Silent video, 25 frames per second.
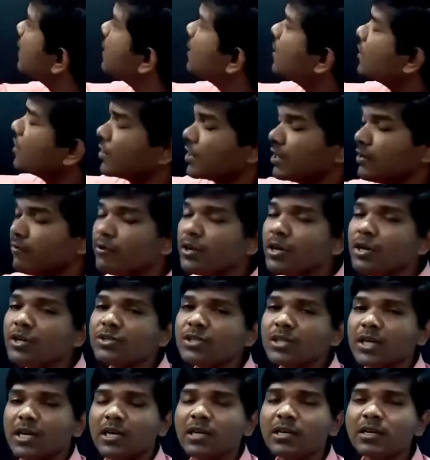
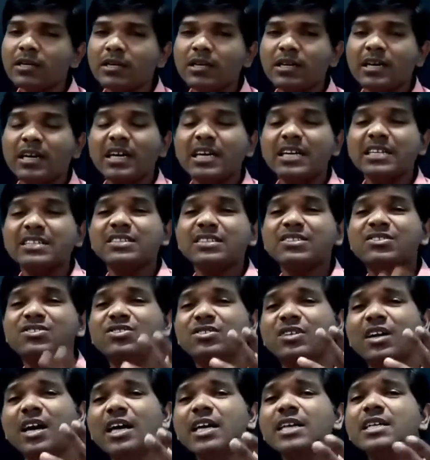revolution
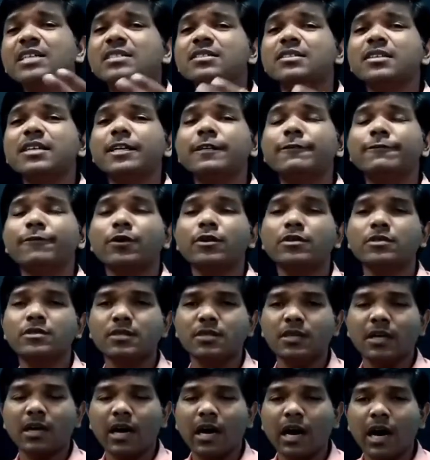thrice it was
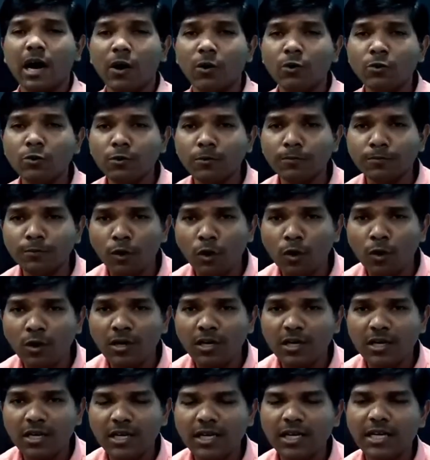
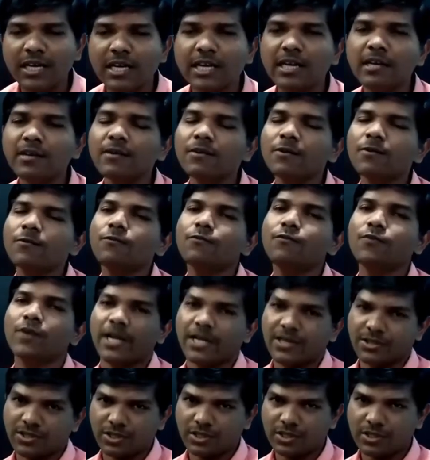outbroke in
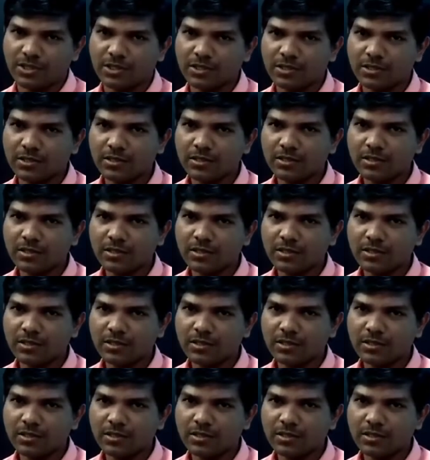French.